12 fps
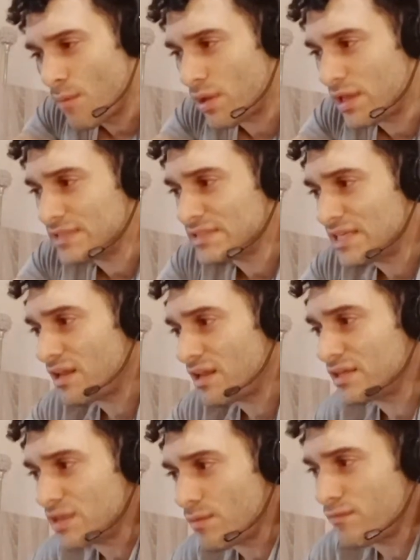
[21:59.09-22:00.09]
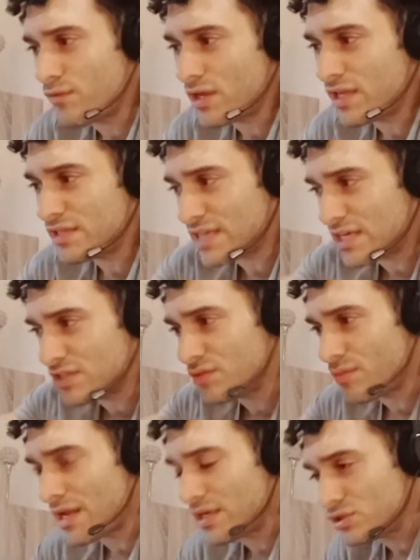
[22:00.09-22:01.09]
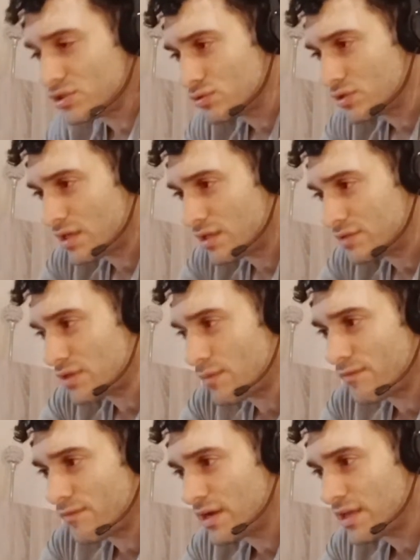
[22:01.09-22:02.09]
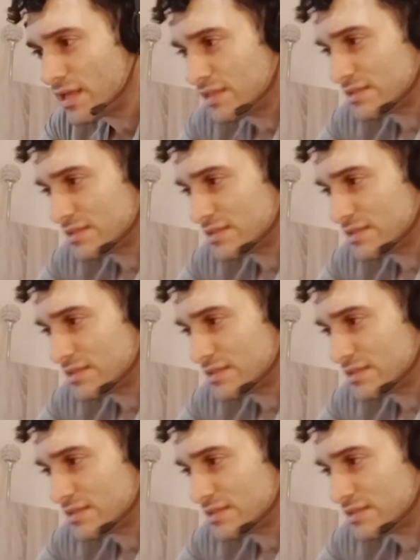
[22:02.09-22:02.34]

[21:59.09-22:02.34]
But let's say some of your kids actually managed to kill some of their kids,